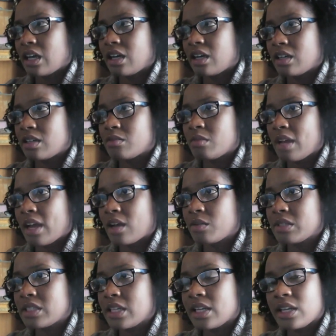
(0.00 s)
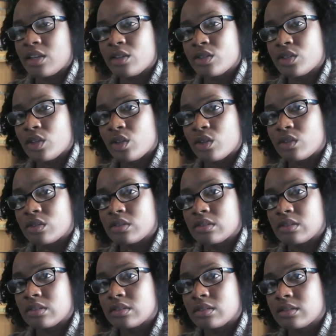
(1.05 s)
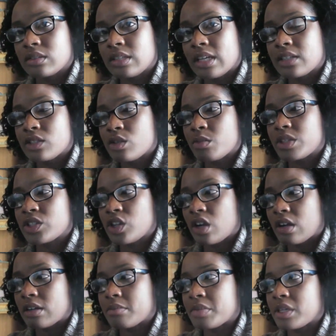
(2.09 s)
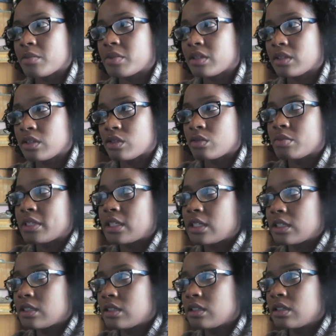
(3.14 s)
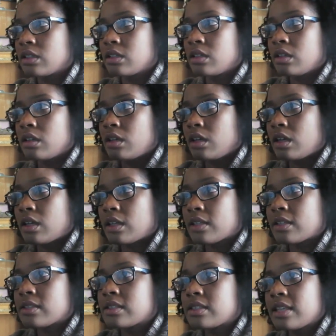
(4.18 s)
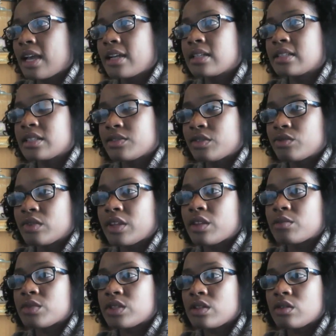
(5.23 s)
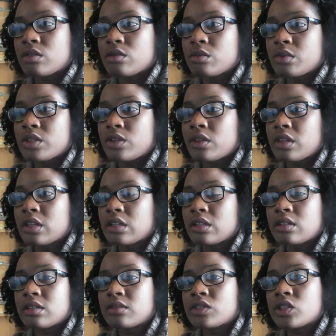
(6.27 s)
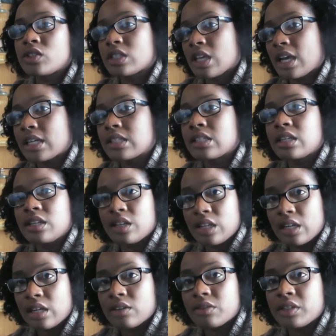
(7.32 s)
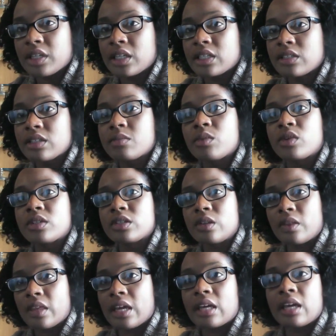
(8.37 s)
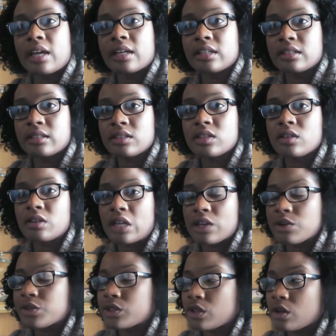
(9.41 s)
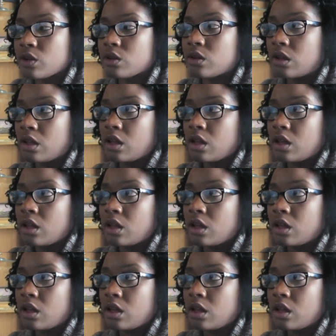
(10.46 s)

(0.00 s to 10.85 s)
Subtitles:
I would say neo soul, not so much R&B, but a little bit, a kind of different rhythm. So when you think of Jill Scott's Indie R&B, it's more so that kind. So neo soul.